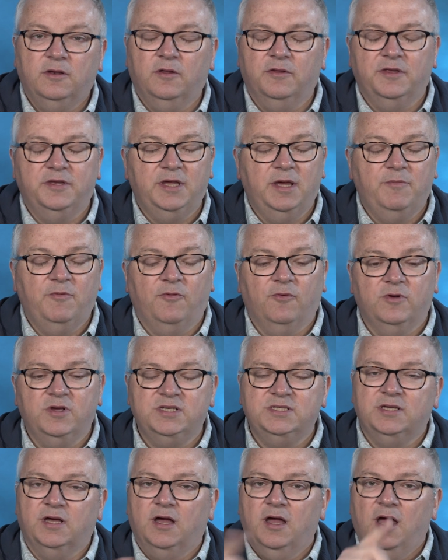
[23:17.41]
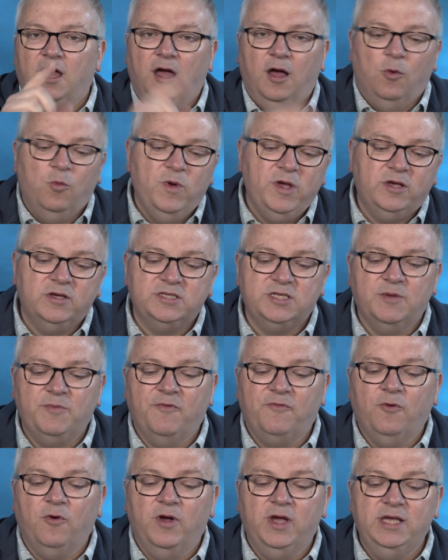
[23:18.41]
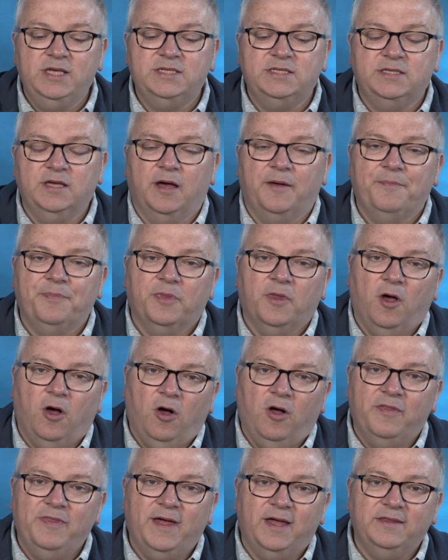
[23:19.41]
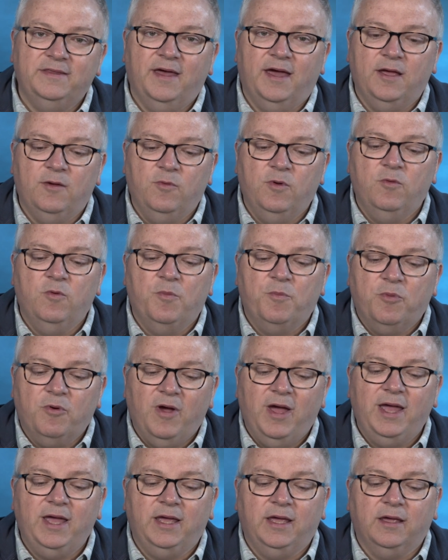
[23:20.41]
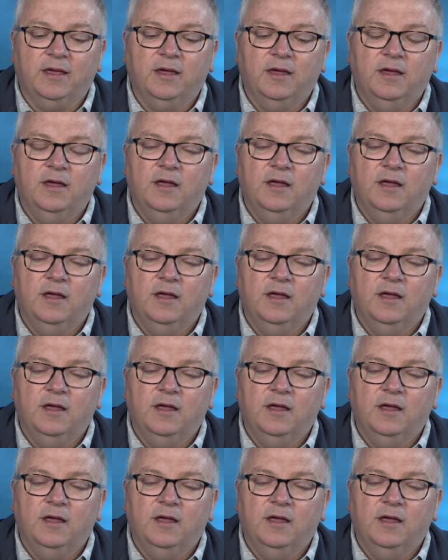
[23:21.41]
not the day before Easter, a week or so before Easter, on that day, we were praying